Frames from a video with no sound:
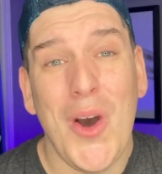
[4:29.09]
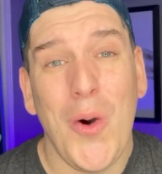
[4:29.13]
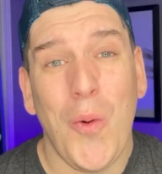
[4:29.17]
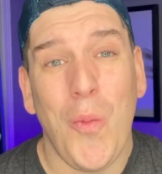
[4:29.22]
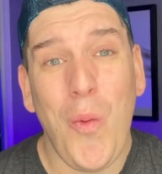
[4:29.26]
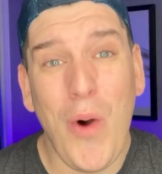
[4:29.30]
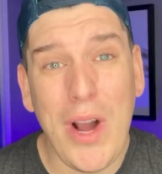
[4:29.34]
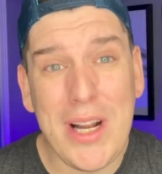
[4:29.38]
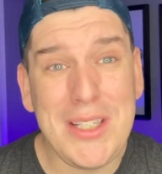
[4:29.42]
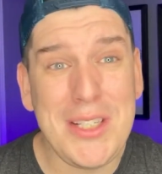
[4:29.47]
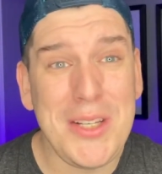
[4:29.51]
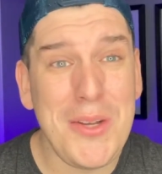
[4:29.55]

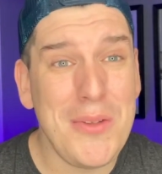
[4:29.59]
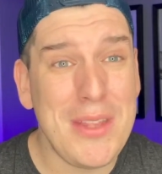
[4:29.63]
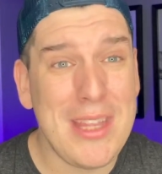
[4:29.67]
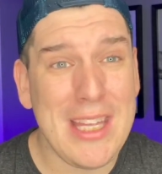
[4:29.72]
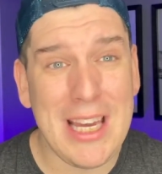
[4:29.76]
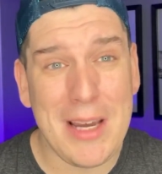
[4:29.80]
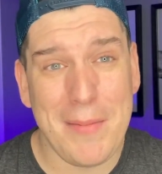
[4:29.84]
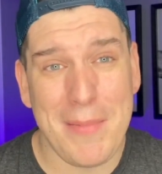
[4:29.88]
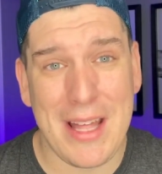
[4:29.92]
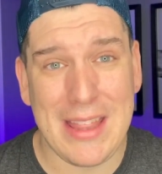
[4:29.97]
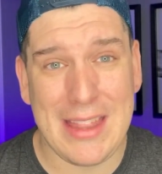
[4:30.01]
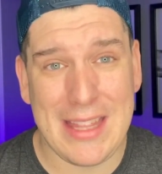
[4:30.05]
What do you
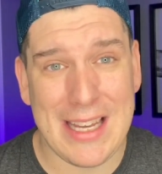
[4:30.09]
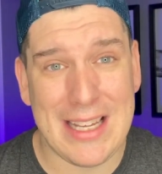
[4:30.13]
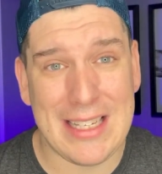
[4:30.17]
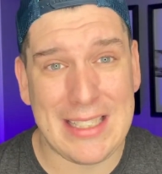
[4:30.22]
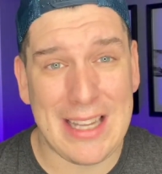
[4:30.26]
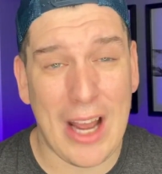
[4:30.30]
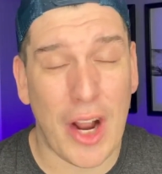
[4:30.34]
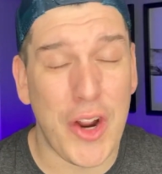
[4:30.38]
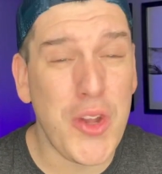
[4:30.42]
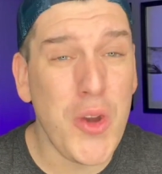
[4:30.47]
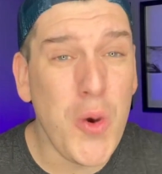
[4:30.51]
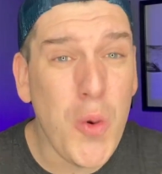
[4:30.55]
think about
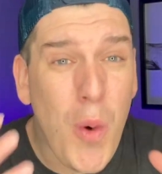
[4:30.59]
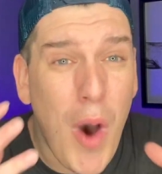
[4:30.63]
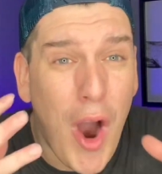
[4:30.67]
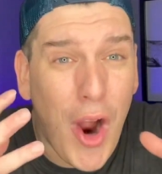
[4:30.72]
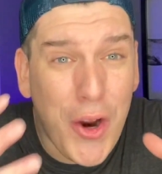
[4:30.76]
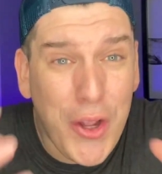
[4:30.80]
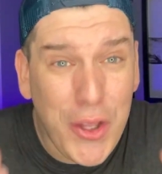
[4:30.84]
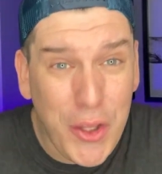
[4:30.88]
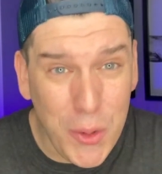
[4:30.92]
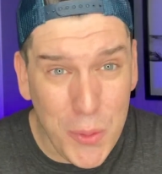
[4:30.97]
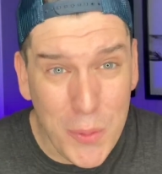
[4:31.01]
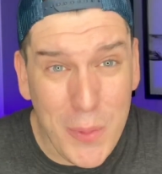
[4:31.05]
this? Are you
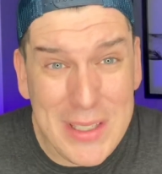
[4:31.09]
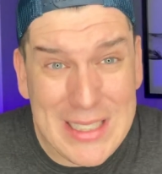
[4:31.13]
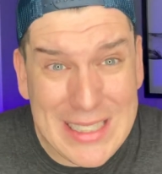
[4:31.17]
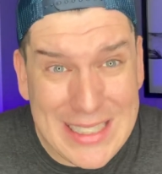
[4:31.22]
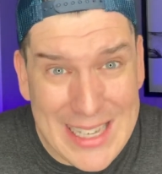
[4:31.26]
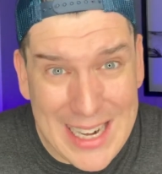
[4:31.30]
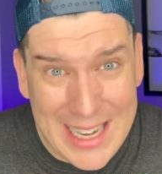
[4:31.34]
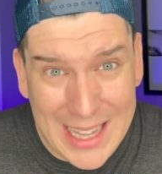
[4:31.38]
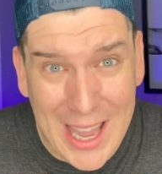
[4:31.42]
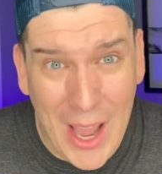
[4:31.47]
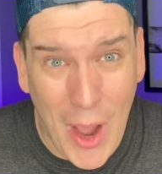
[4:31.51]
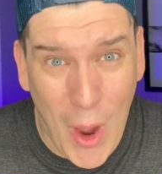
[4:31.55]

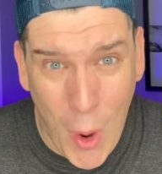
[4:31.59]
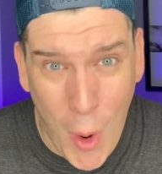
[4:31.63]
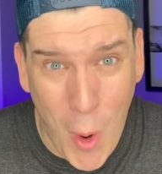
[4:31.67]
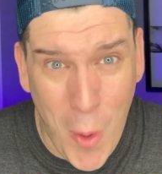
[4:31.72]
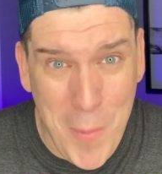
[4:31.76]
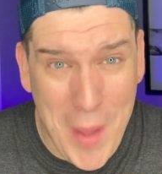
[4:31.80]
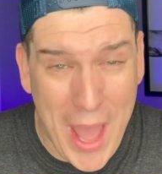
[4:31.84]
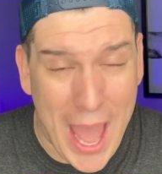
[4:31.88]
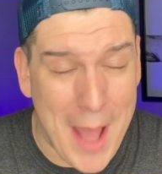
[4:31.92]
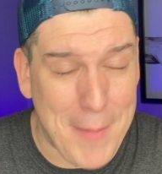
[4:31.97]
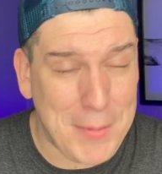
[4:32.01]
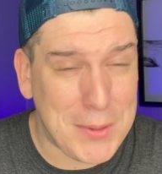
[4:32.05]
sitting at
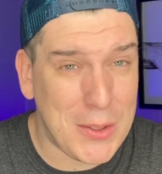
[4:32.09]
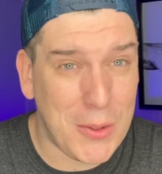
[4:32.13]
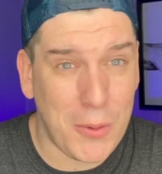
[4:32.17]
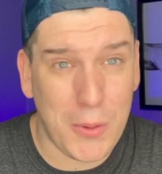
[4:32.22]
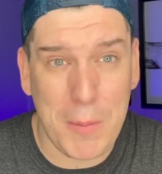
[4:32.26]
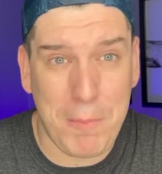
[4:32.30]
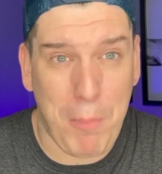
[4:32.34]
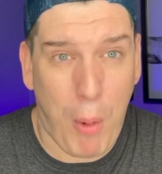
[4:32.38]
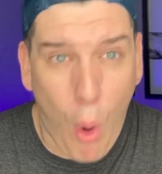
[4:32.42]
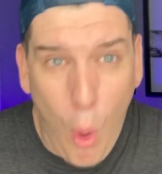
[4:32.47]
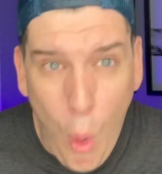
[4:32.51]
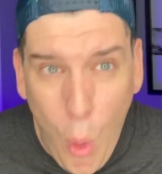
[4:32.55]
home
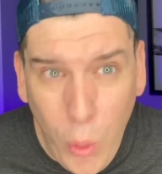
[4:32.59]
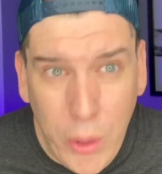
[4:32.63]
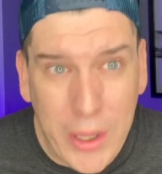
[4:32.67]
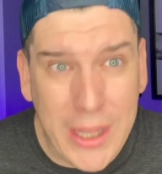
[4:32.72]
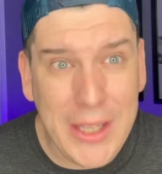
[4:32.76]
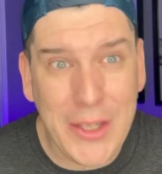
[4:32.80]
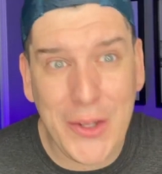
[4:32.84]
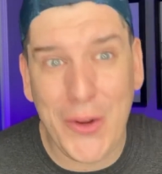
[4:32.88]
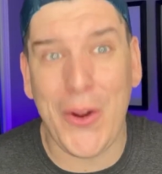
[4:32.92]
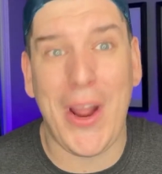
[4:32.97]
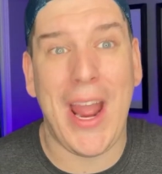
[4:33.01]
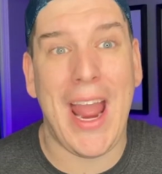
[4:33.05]
absolutely
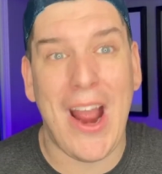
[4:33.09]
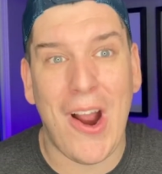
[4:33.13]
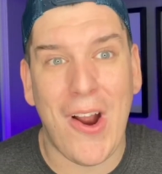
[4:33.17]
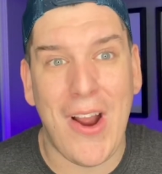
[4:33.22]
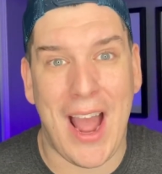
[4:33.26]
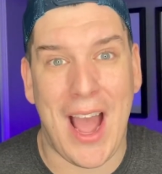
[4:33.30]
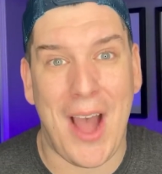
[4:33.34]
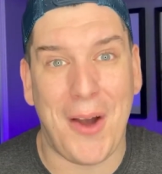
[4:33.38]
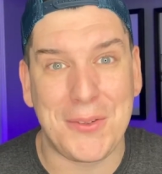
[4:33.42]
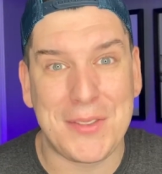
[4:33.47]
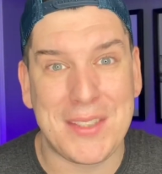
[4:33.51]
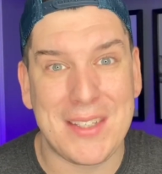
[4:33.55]
pulling your hair
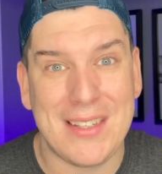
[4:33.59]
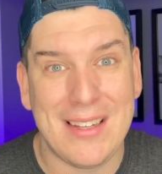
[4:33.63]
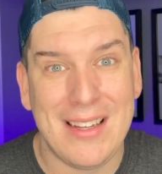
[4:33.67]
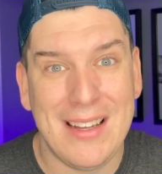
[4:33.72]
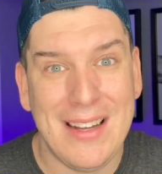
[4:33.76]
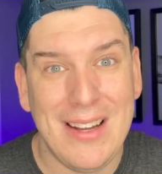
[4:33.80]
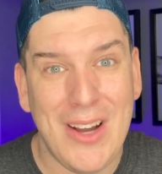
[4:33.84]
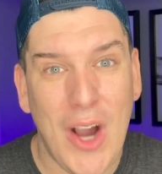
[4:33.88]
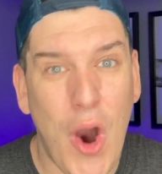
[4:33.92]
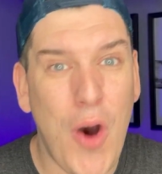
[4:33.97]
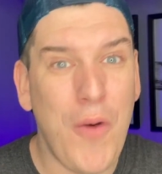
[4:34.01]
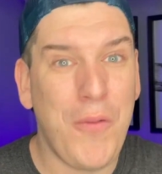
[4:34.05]
out
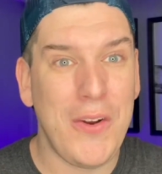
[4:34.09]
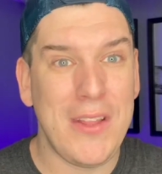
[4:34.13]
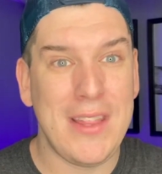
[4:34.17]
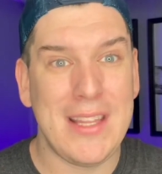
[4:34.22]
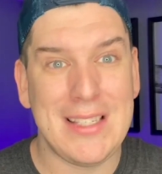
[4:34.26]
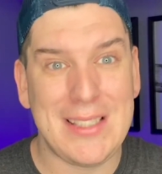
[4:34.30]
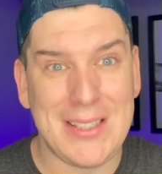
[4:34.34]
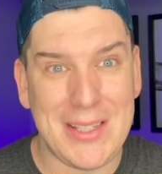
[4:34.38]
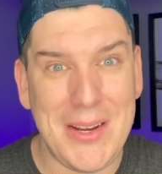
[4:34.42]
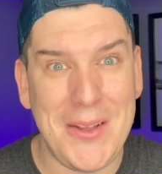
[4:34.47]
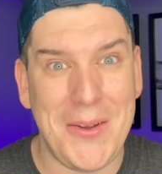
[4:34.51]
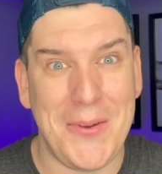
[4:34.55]
over
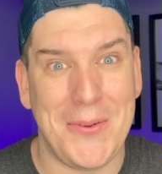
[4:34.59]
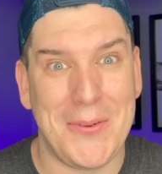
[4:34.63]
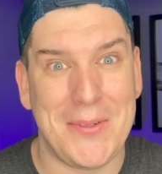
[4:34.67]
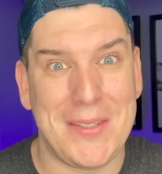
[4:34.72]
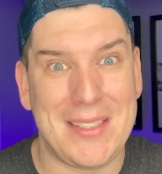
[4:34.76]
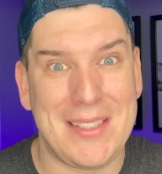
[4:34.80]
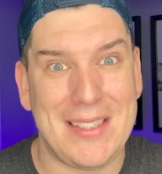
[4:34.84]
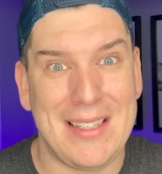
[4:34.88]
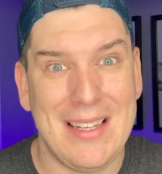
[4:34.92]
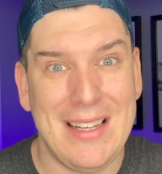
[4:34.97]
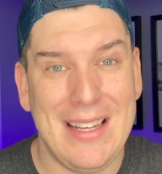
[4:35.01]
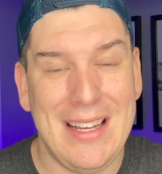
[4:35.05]
this
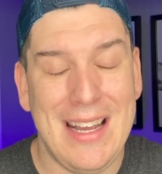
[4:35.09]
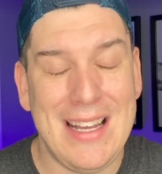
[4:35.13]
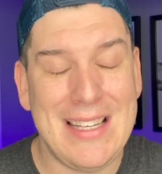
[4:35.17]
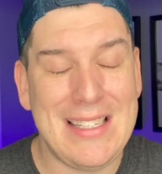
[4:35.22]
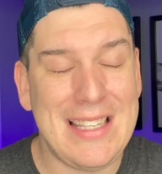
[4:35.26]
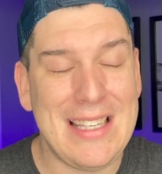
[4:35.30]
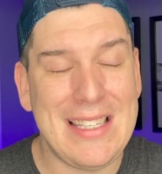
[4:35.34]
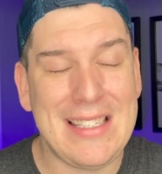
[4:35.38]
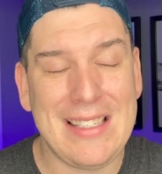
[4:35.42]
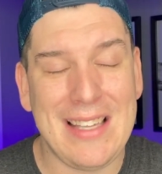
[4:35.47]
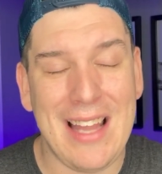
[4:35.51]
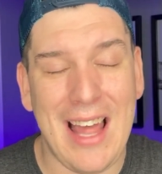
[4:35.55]
news? Is
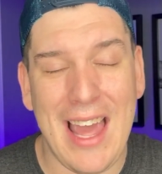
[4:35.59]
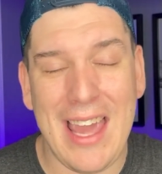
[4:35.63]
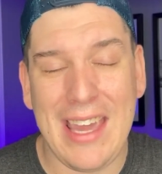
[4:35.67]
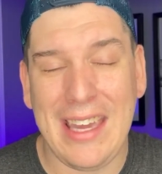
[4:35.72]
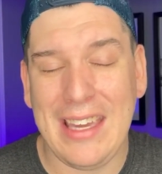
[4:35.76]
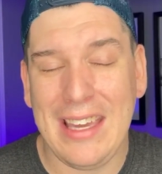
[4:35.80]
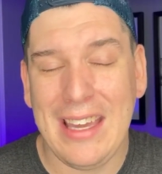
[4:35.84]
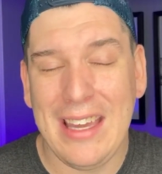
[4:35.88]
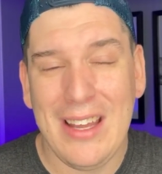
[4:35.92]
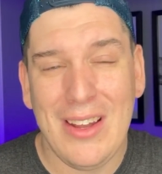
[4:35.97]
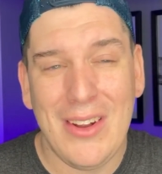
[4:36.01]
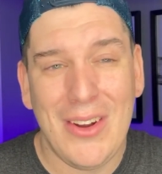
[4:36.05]
this
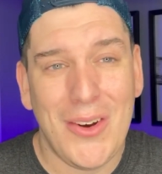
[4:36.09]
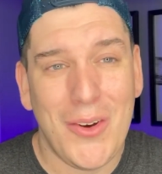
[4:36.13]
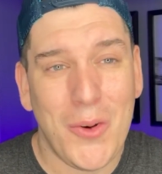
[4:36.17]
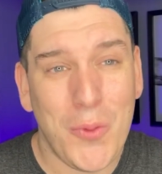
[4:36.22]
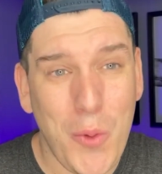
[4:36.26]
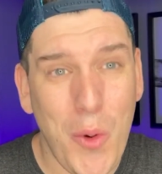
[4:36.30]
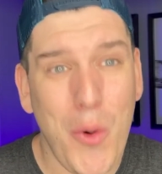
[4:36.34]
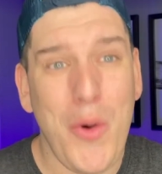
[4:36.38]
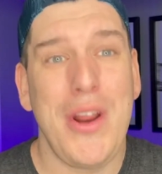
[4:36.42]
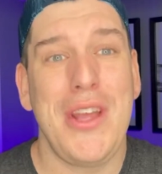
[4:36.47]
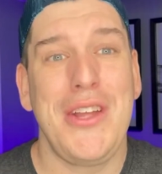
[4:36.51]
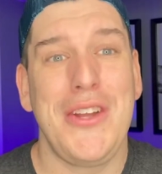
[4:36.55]
like
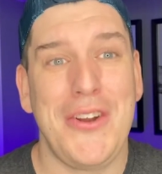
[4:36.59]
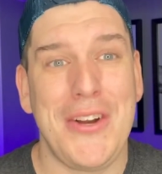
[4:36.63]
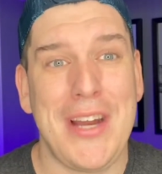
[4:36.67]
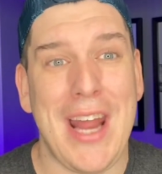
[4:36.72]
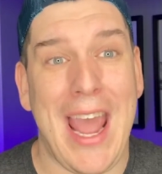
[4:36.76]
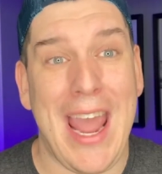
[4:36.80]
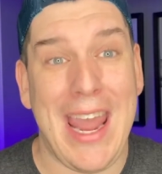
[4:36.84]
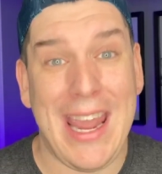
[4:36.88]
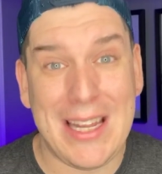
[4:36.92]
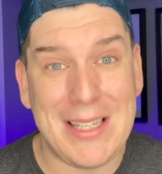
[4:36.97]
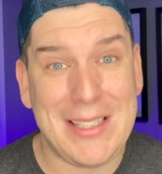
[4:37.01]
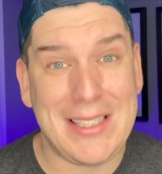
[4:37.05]
ruining your day?